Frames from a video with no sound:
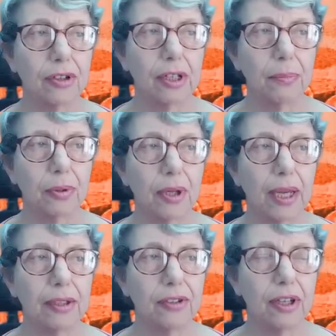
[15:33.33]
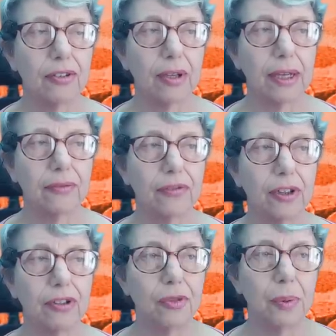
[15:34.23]
to liberal ideas like
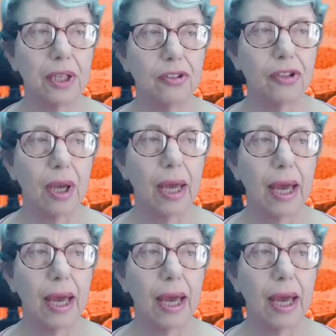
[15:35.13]
free speech